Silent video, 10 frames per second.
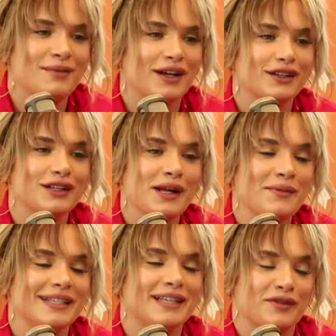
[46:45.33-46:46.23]
my god, you know how
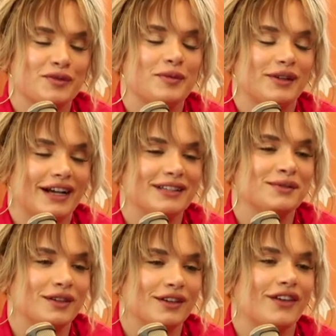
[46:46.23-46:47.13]
many times people ask
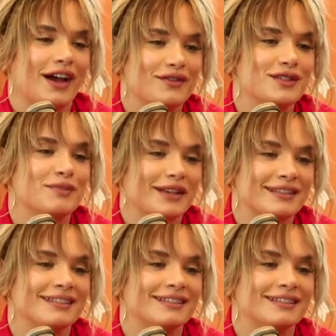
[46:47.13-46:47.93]
me if I have a spicy